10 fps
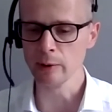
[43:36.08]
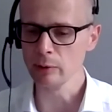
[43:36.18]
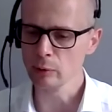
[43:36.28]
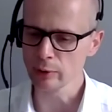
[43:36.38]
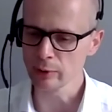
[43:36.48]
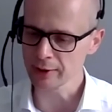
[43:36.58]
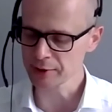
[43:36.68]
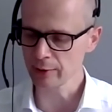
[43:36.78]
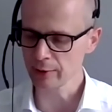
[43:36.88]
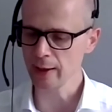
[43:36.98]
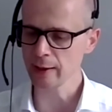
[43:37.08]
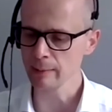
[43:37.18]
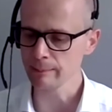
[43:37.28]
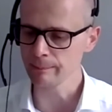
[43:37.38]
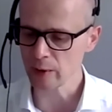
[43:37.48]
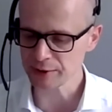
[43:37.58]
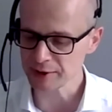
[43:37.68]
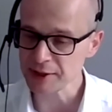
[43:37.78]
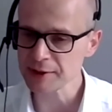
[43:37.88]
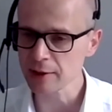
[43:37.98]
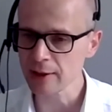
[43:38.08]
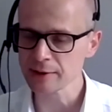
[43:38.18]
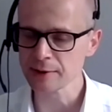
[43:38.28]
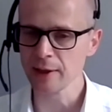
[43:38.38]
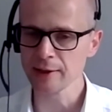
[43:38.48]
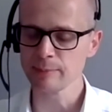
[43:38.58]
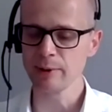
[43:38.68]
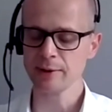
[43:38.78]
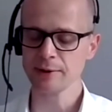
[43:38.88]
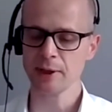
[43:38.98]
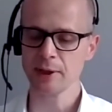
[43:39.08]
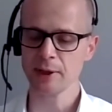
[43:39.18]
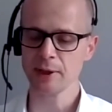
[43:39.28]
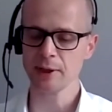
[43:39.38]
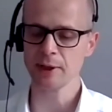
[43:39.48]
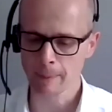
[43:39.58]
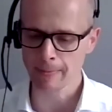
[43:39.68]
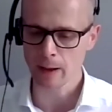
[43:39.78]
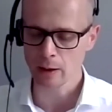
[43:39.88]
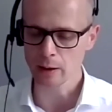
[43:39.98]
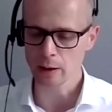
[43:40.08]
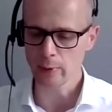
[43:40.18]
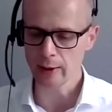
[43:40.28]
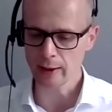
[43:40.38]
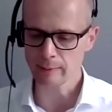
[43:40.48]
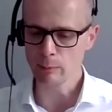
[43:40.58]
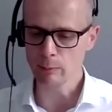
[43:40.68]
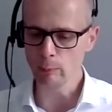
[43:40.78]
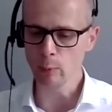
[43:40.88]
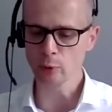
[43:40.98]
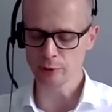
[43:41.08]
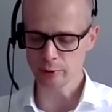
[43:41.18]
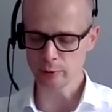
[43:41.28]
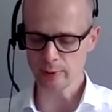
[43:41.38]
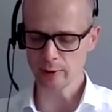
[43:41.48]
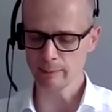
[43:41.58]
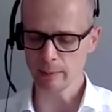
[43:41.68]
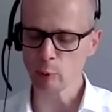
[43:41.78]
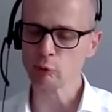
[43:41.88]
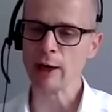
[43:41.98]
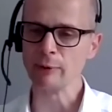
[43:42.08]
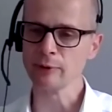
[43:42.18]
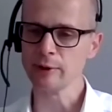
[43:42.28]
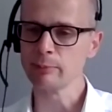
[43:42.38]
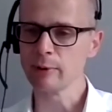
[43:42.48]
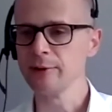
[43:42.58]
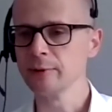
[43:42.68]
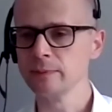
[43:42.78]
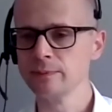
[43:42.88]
not necessarily a statistical exercise, but it's a you know, a more to do with a more rounded appraisal.